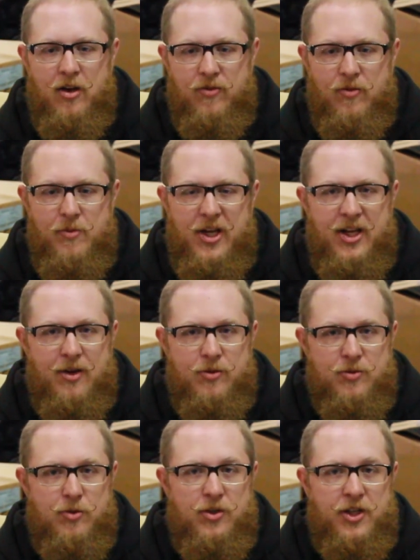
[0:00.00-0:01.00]
for me, that
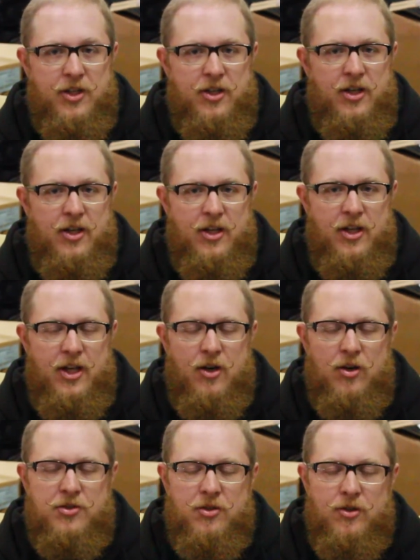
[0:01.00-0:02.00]
was really good. It
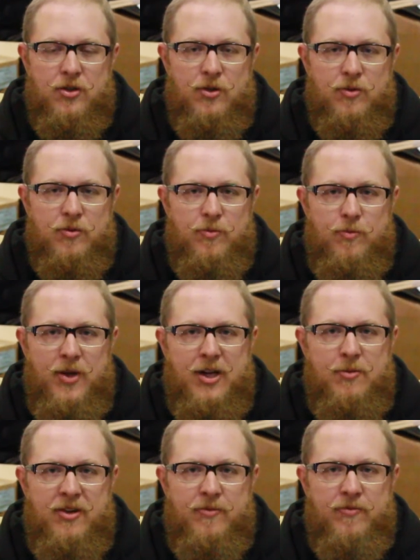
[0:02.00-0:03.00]
also
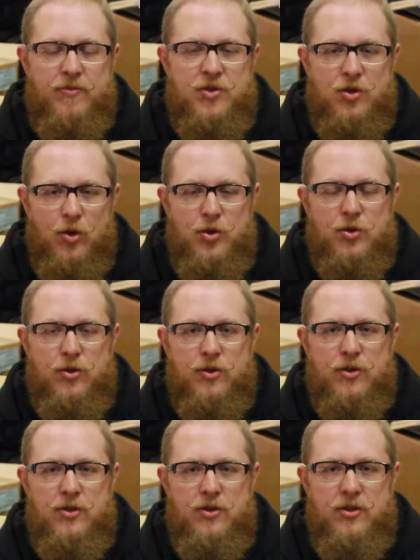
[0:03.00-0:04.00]
made me social.
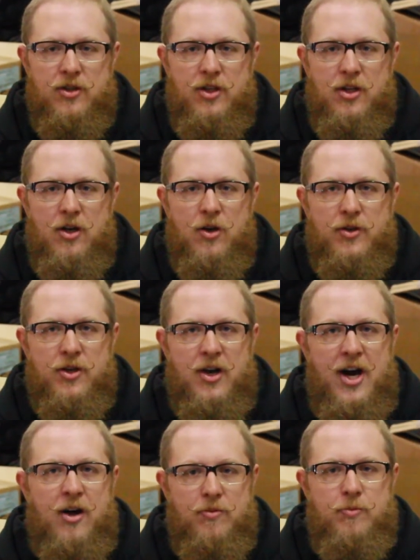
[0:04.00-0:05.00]
You know, you're
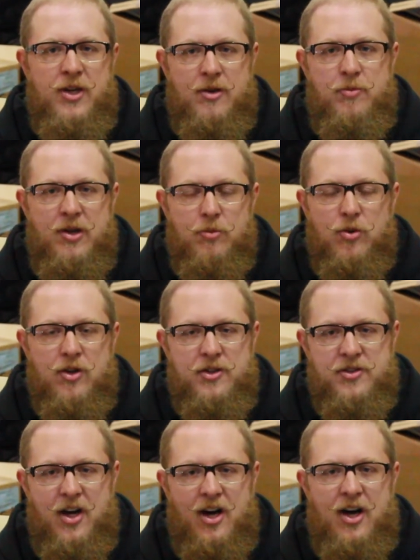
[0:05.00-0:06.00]
out meeting people all the
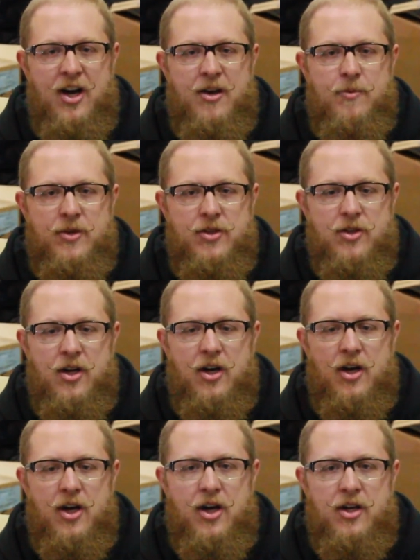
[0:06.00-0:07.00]
time,
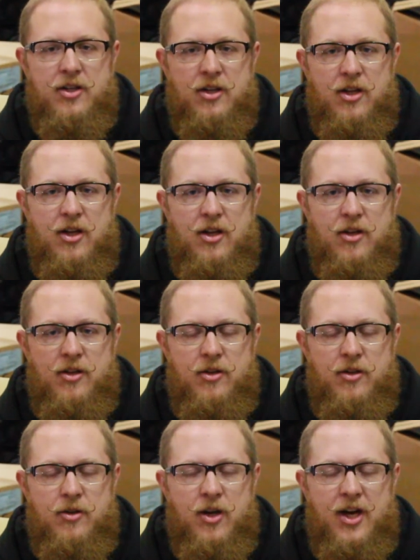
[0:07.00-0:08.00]
and
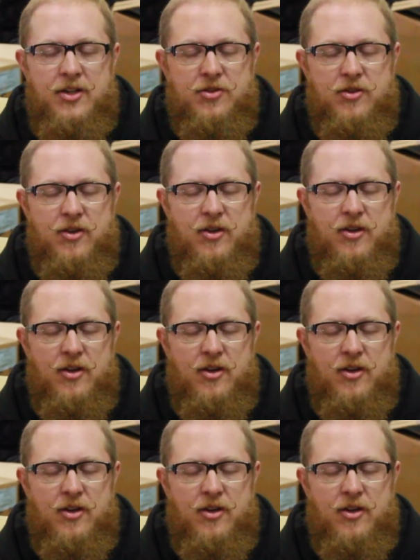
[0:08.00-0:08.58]
you guys